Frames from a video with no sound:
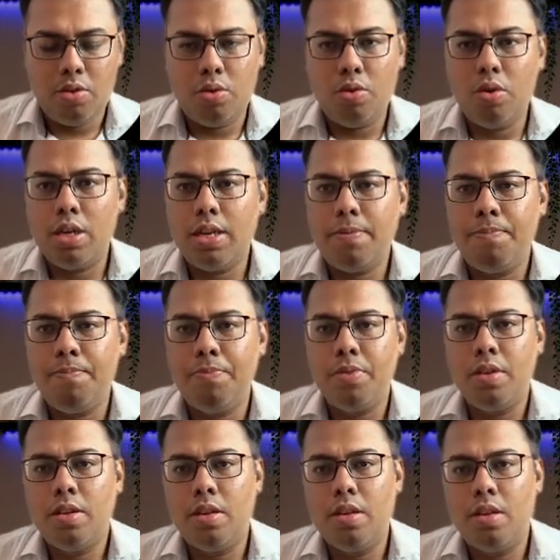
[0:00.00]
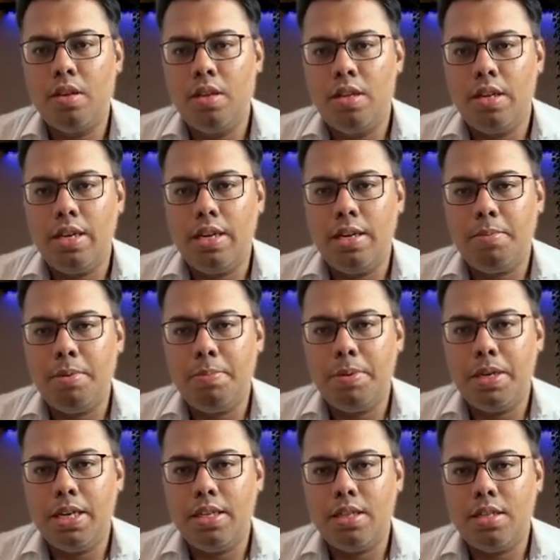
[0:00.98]
Okay, let me
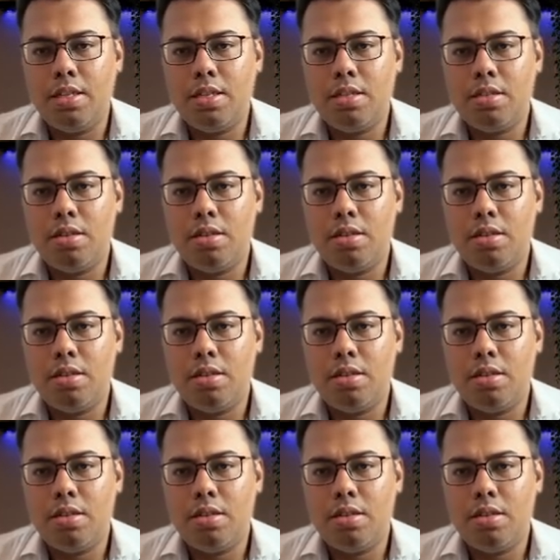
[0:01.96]
bring this